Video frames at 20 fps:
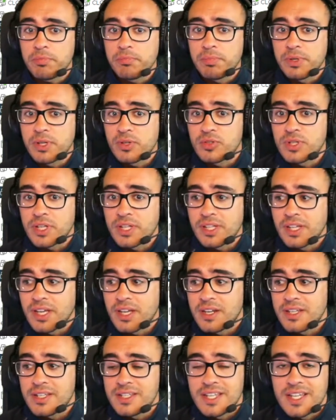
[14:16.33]
because at the
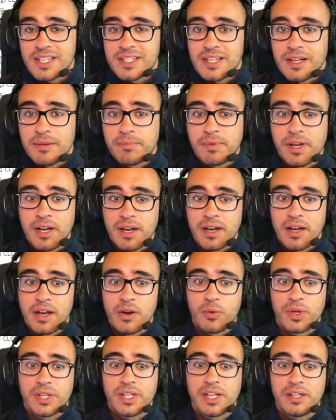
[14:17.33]
end it's just a
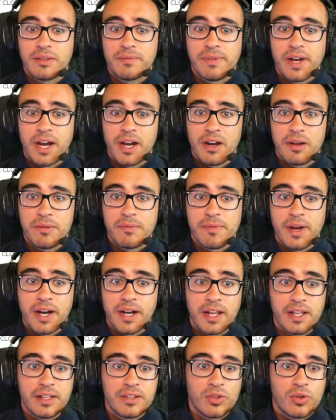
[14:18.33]
Red Hat
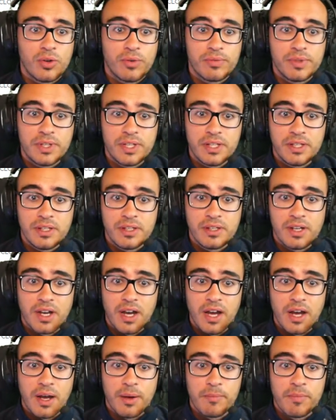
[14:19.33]
variant of the
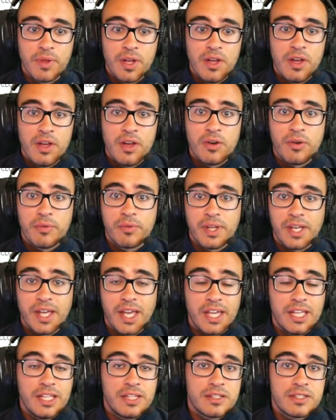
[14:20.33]

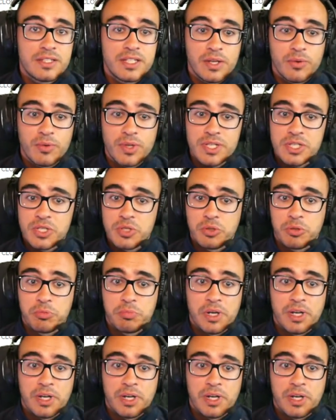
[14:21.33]
8 series. So